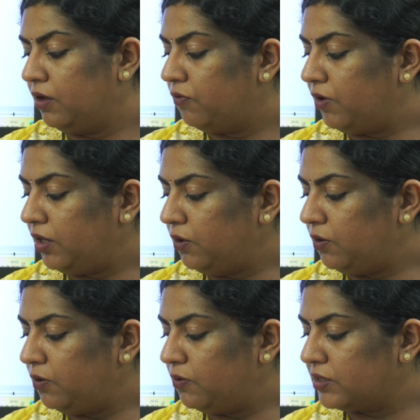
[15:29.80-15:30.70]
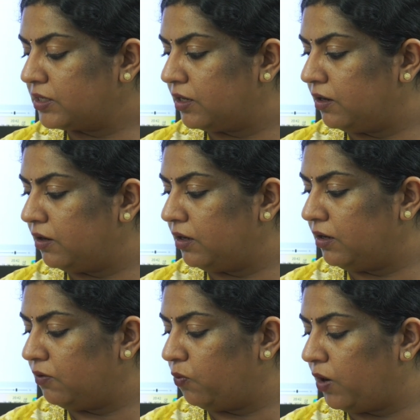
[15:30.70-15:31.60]
When you use
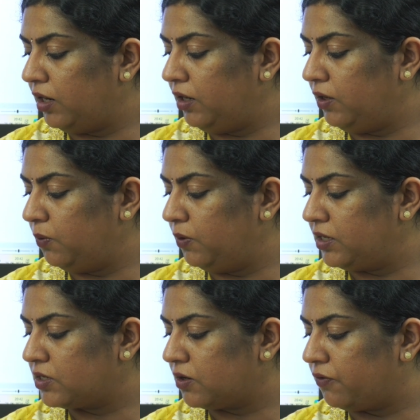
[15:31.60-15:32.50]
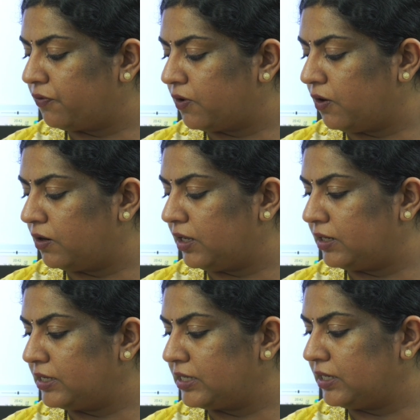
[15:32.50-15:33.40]
1 unit of corn,
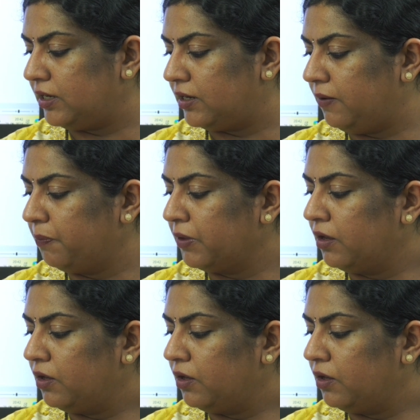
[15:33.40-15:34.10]
that is here,